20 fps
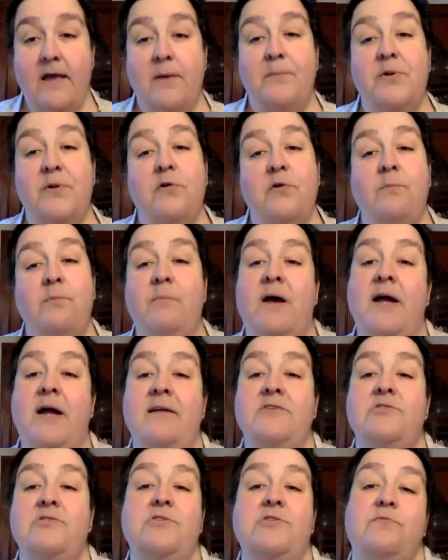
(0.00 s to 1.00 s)
but a
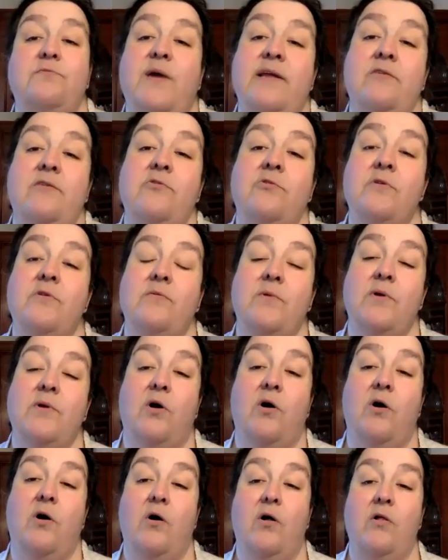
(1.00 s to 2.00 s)
reminder to regularly
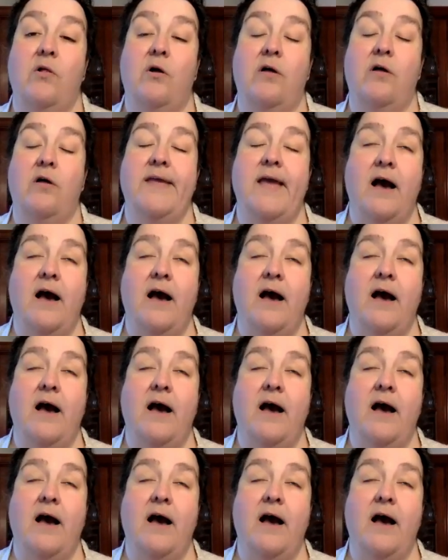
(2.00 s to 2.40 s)
recall all the